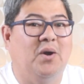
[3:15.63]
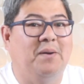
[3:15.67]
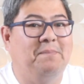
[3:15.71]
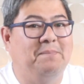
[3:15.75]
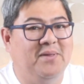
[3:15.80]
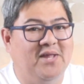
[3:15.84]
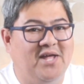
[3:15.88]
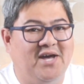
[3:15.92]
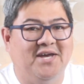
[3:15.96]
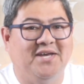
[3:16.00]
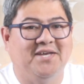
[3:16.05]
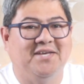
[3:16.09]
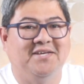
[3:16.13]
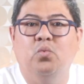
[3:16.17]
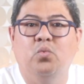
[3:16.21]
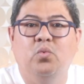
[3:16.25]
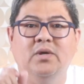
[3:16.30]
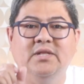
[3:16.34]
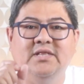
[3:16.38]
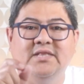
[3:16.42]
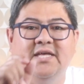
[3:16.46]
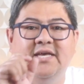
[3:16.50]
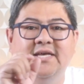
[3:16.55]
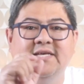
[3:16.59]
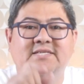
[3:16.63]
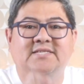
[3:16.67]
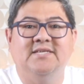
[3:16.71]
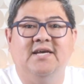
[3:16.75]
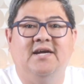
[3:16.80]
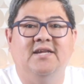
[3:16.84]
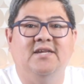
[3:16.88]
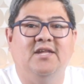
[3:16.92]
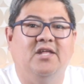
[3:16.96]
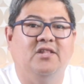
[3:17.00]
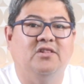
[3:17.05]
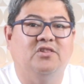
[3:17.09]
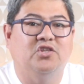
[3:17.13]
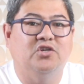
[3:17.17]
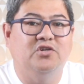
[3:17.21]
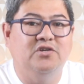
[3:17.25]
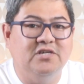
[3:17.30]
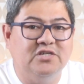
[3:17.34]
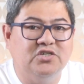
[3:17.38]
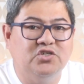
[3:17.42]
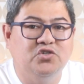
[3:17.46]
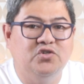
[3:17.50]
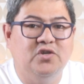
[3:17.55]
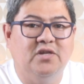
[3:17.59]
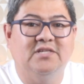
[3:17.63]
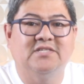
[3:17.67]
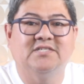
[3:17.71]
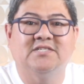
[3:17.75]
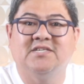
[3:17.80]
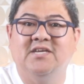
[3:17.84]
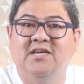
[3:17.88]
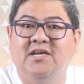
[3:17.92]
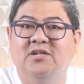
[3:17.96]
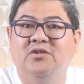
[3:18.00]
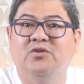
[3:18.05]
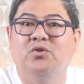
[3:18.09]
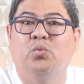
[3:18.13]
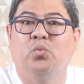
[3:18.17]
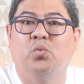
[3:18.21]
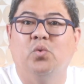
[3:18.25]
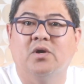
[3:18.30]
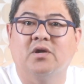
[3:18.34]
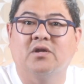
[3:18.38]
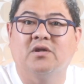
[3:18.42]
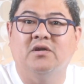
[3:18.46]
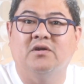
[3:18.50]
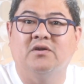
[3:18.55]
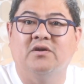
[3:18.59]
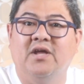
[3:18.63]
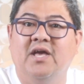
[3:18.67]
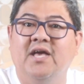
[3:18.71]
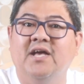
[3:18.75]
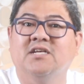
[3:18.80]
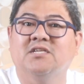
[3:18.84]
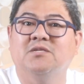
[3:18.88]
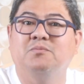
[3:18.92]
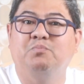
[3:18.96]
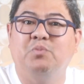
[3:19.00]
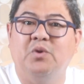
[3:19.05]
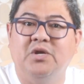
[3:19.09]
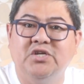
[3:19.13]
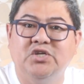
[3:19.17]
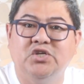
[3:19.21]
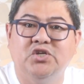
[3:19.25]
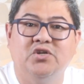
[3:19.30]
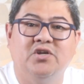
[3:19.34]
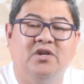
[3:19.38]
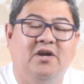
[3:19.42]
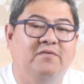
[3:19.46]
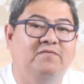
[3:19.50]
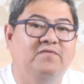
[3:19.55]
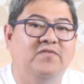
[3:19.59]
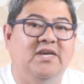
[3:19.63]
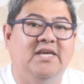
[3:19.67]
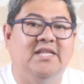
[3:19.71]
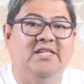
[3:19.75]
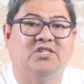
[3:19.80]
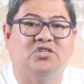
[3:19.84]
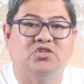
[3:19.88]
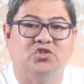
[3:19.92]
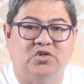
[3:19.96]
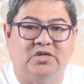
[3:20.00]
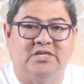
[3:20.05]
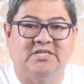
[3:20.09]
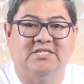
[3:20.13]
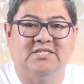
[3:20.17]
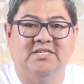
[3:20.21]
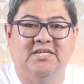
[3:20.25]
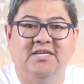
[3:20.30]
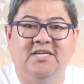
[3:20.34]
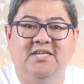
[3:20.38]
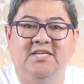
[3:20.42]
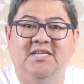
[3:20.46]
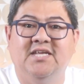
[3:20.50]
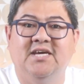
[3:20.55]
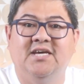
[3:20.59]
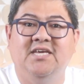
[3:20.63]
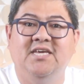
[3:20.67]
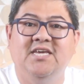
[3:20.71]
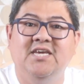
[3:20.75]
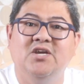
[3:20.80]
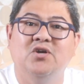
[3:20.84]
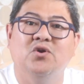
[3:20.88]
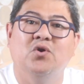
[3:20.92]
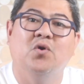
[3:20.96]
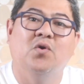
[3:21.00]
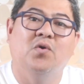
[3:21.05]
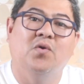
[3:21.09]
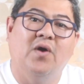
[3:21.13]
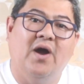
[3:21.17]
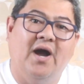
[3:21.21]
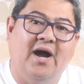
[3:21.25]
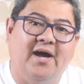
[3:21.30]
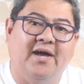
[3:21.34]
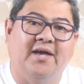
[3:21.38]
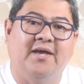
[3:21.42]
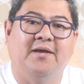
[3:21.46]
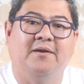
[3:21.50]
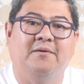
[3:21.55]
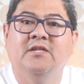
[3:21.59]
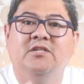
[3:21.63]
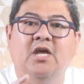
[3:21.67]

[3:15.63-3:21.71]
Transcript: to apply. What is an international skilled worker expression of interest, the E O I?